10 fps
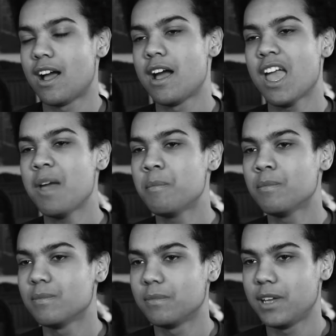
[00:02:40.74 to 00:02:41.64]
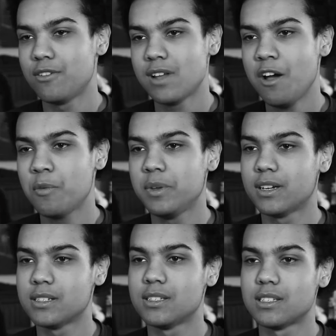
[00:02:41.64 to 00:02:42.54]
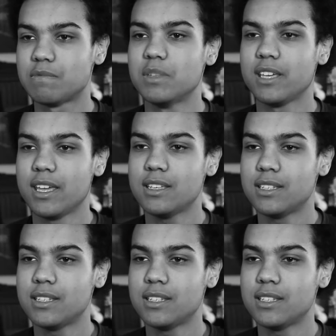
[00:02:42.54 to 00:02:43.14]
I am here now because of something he